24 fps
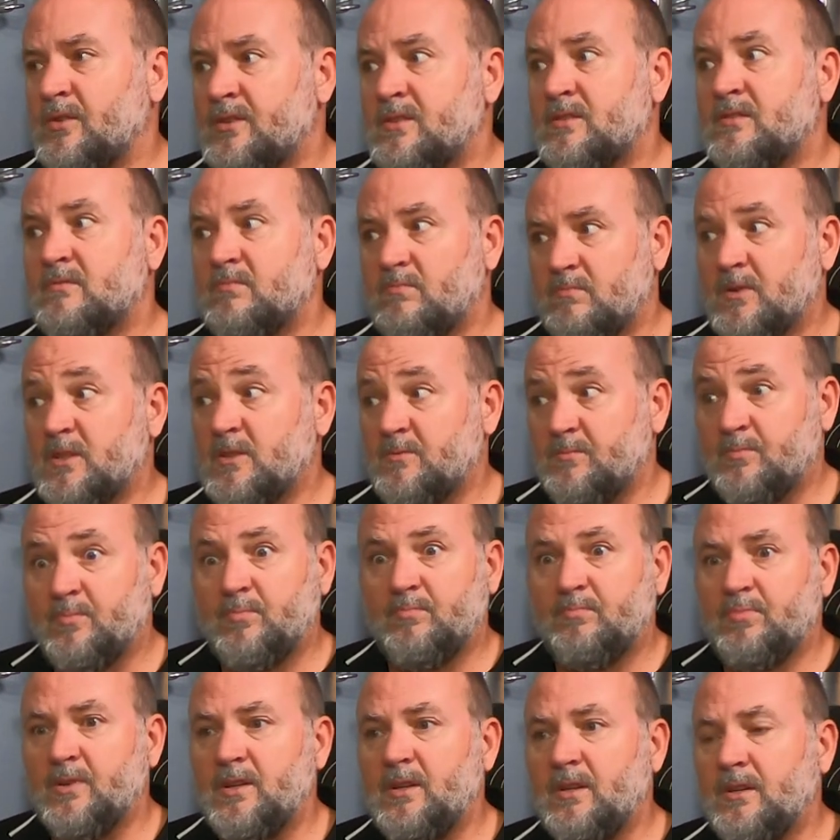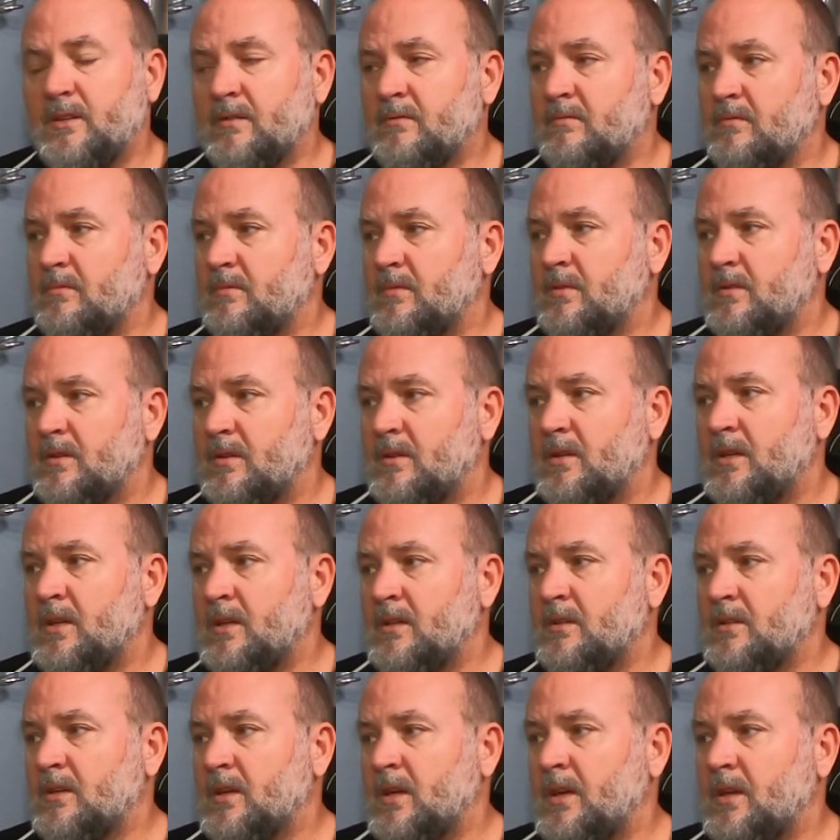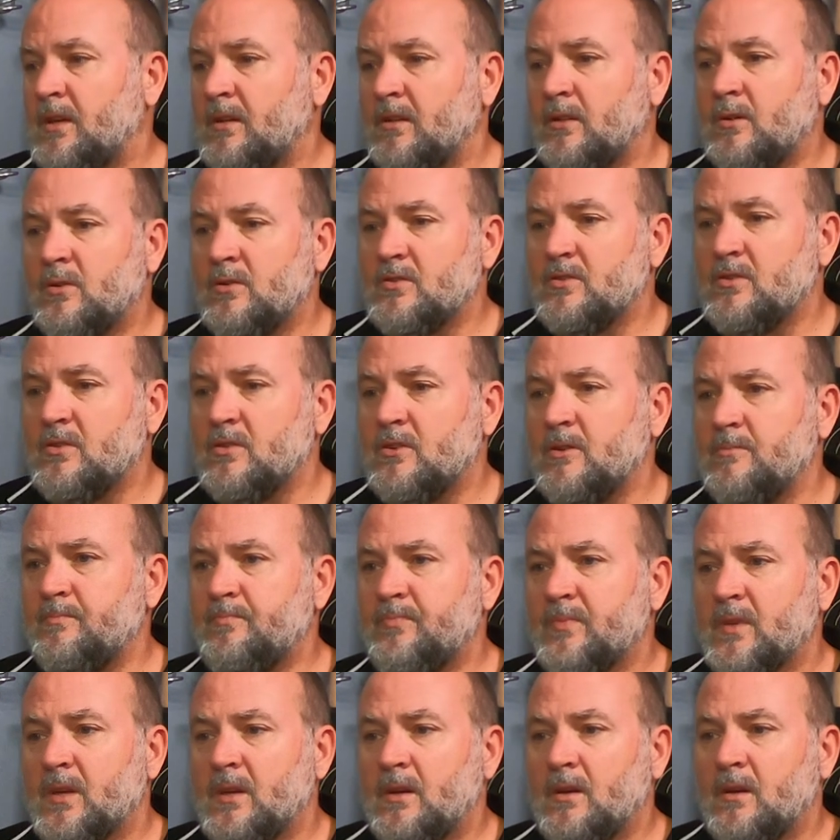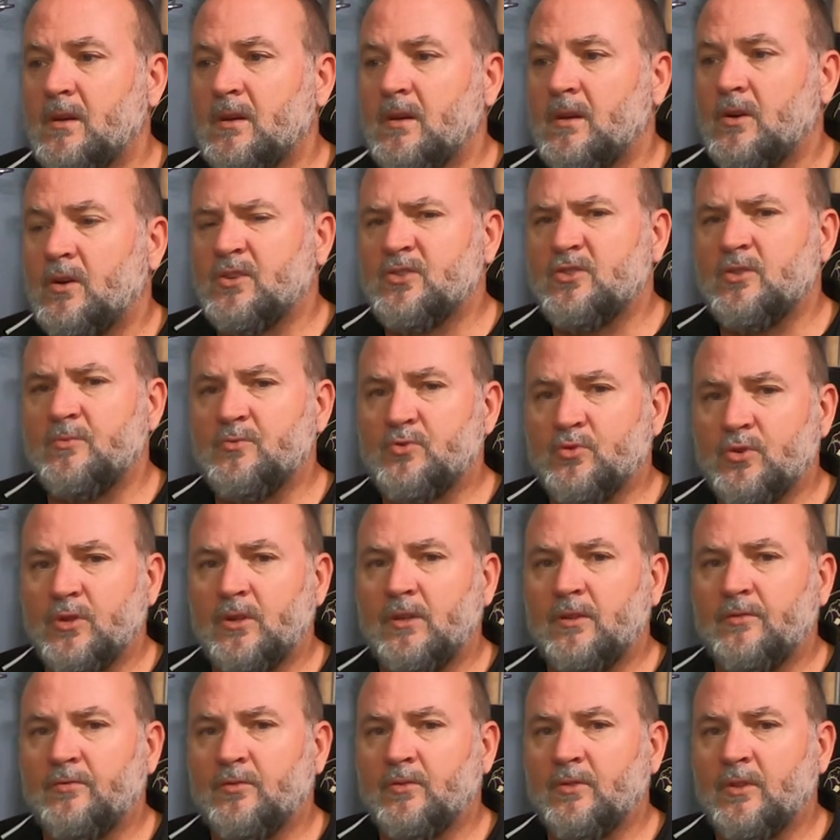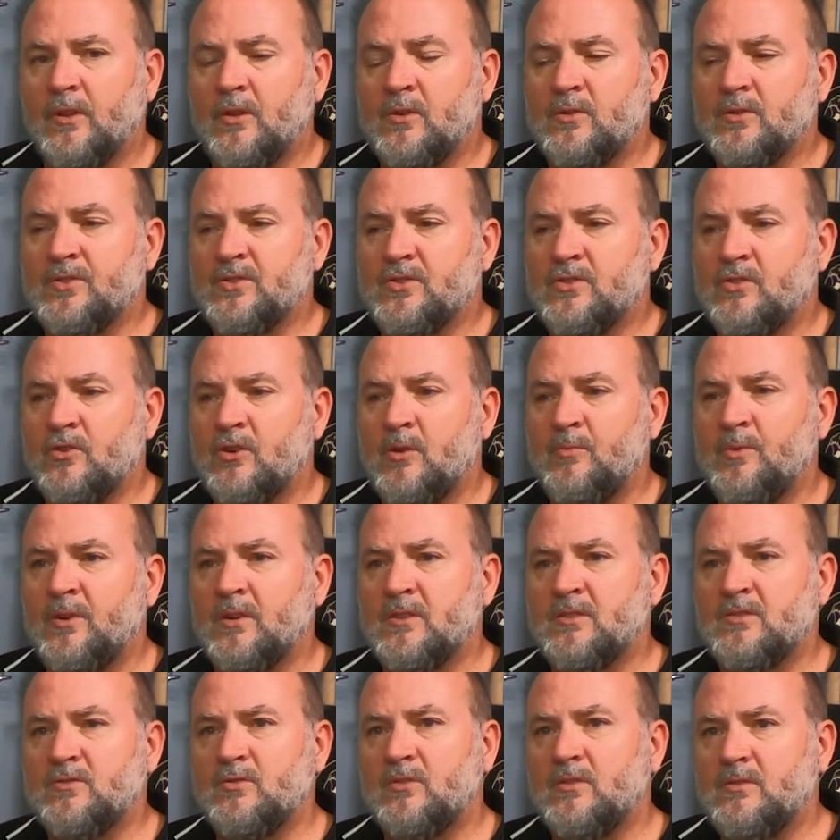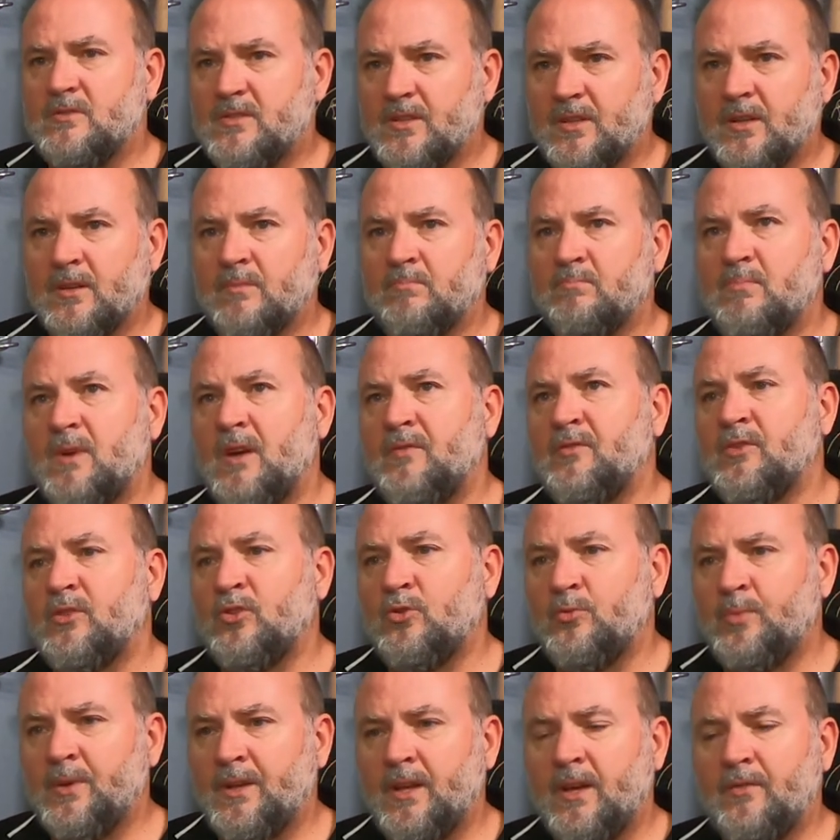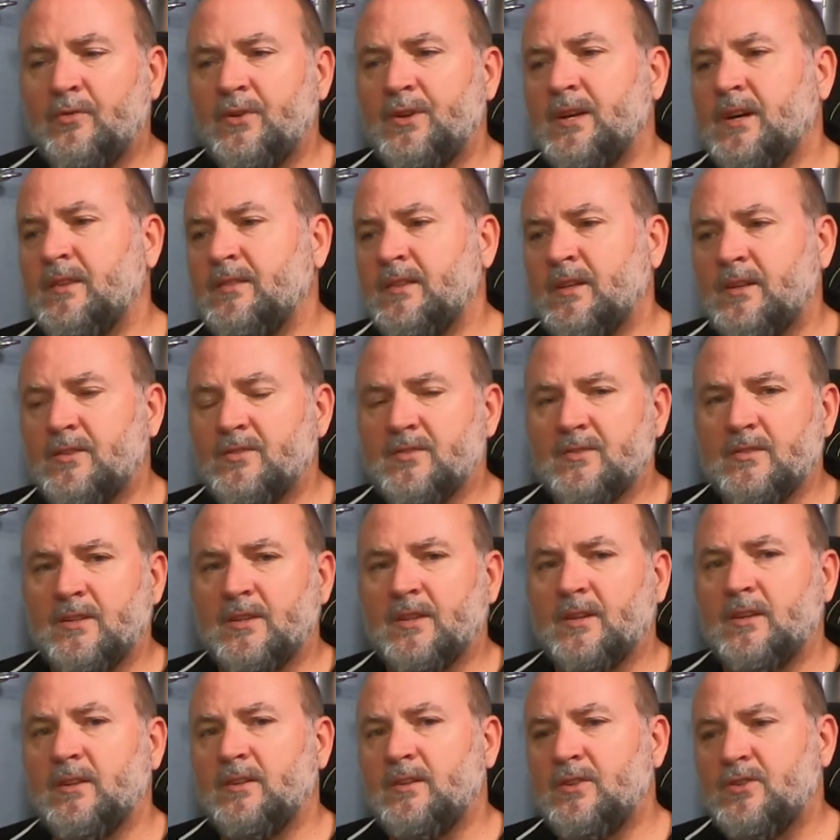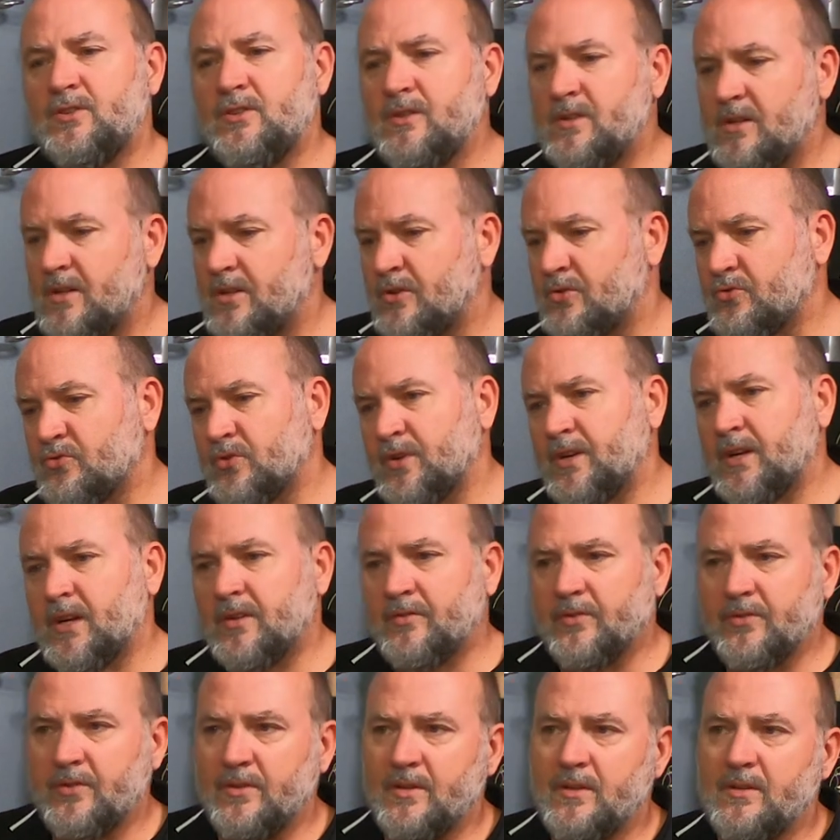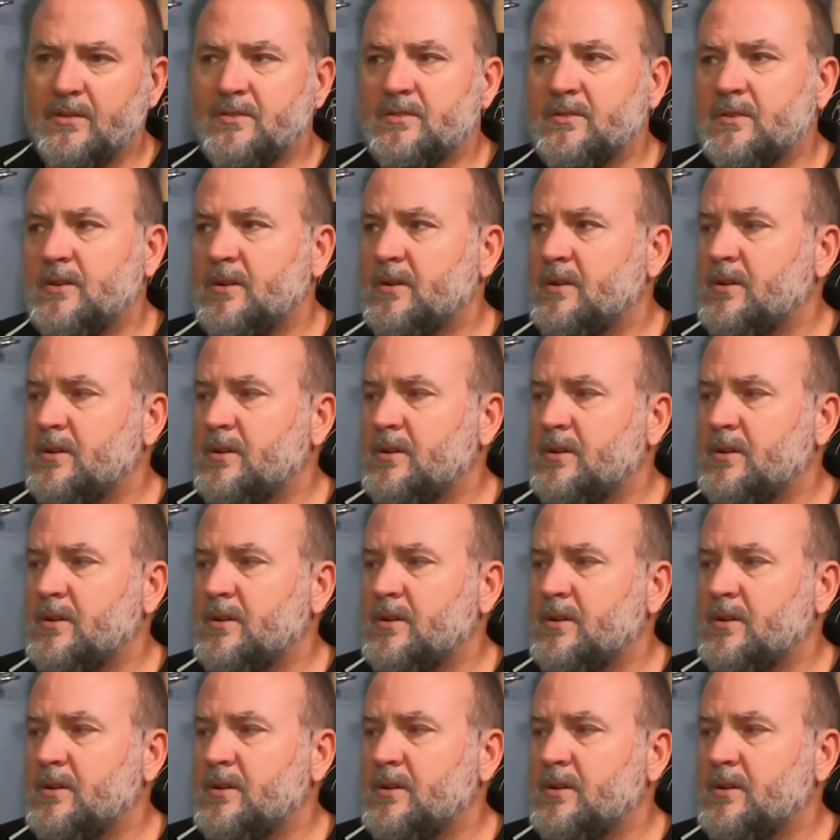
It's been in keg a long time. I stopped drinking it for the longest time, and I just thought I'm just gonna have a little bit every now and then, just let it condition, and I'll drink other things.